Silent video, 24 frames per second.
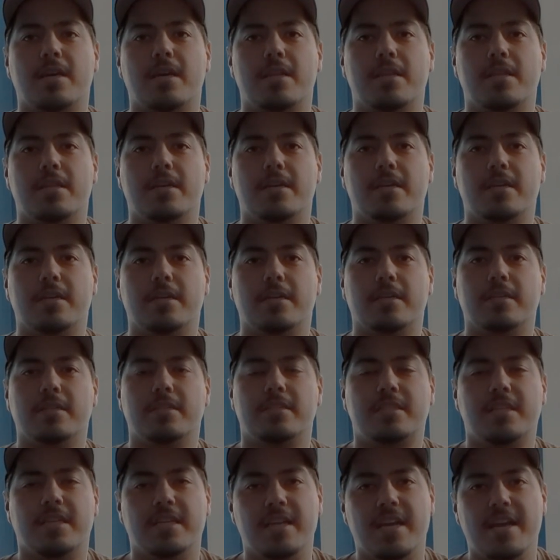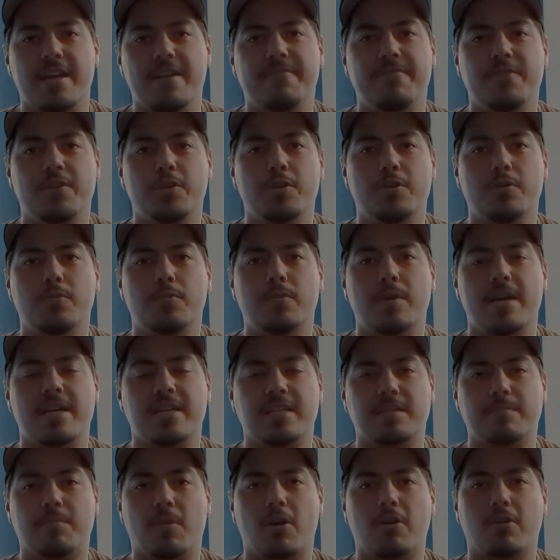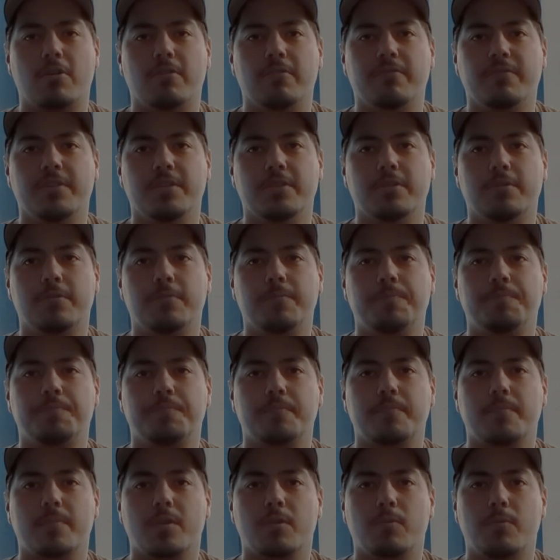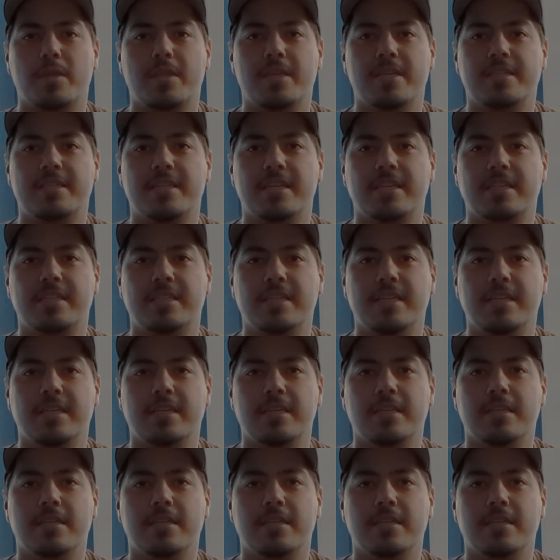the today view and tomorrow view within TickTick.